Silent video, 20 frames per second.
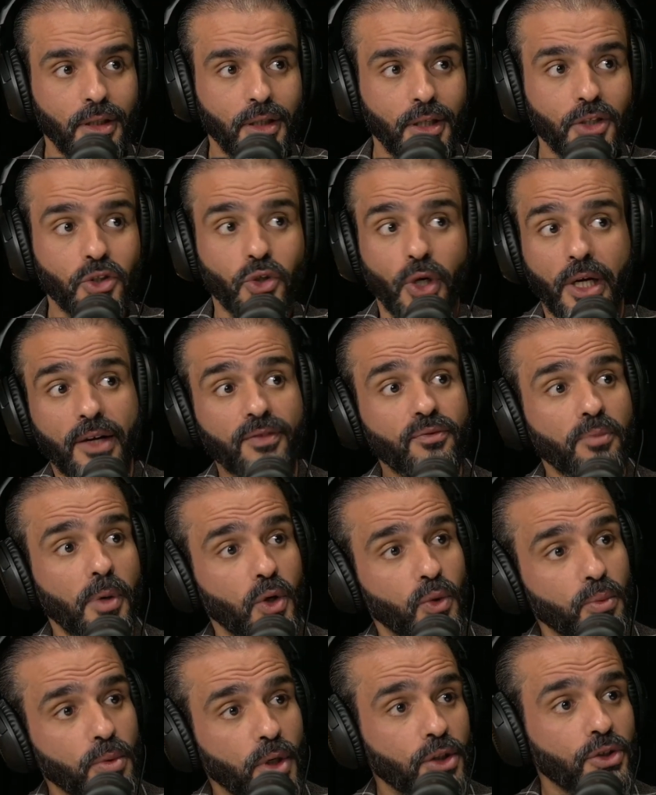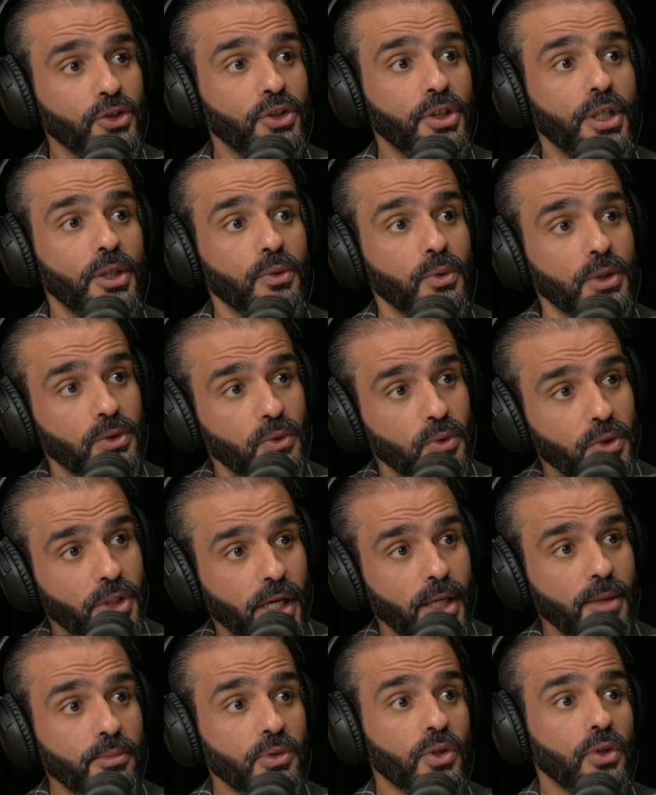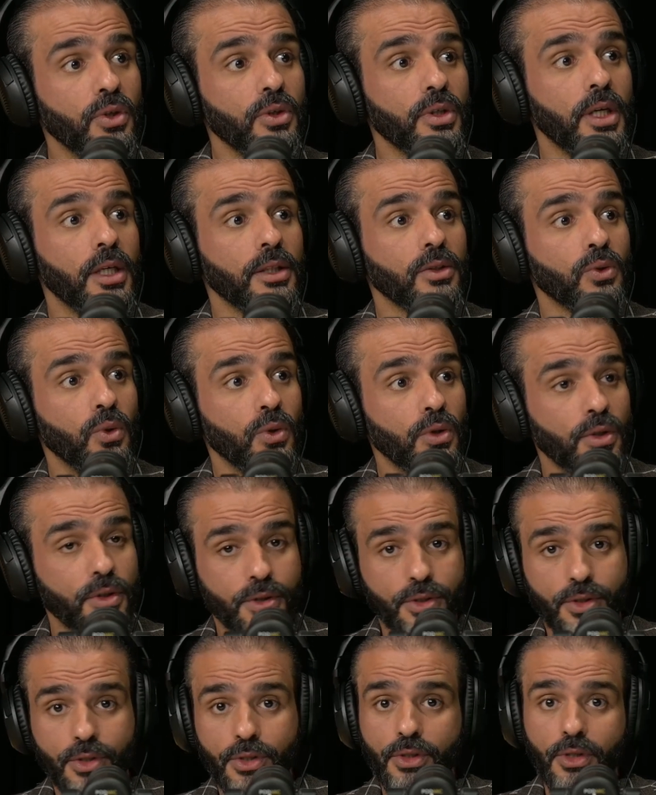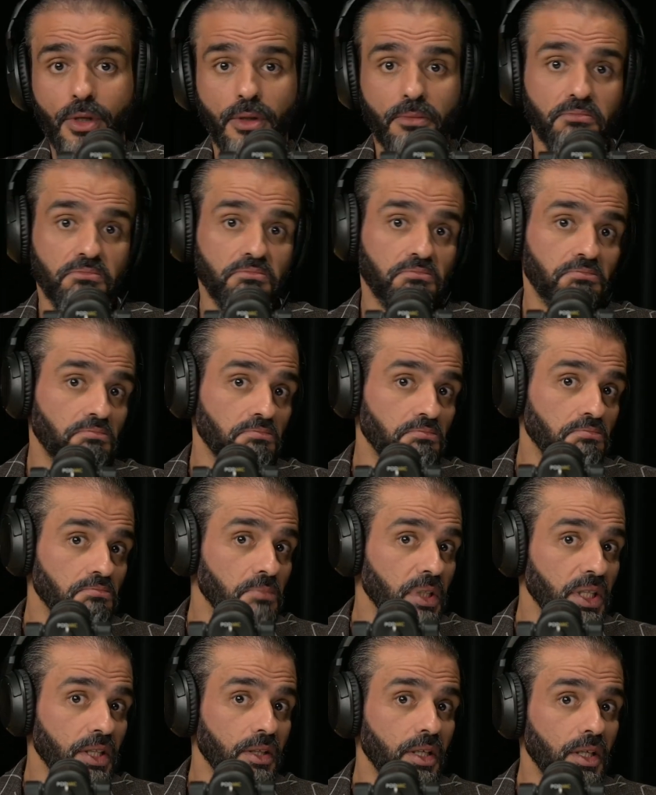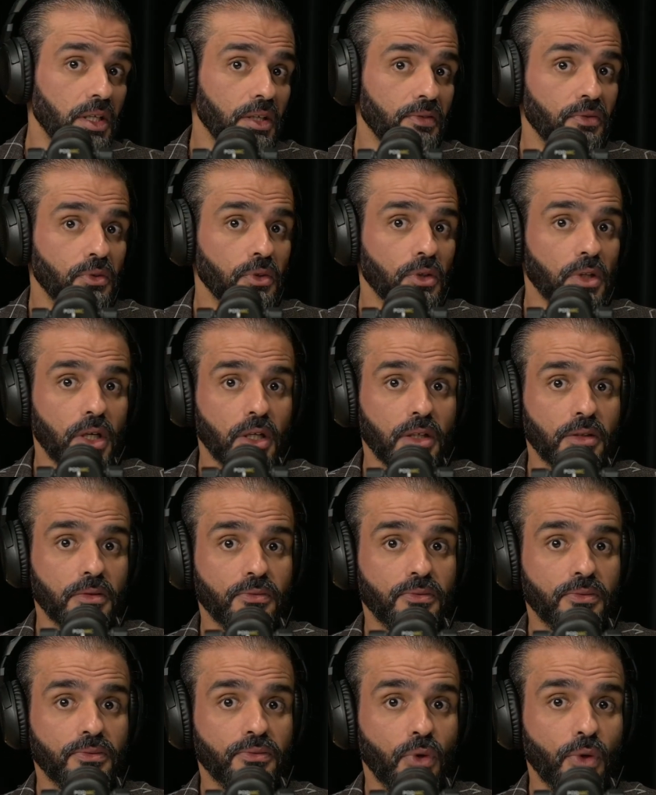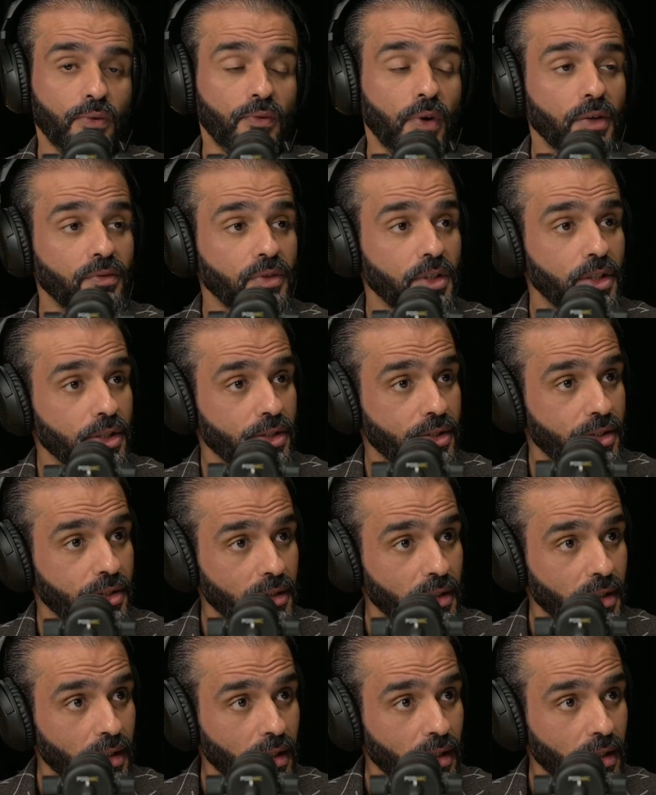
So I left my home country. I went to Samsung headquarters. Been there for like 4 or 5 years.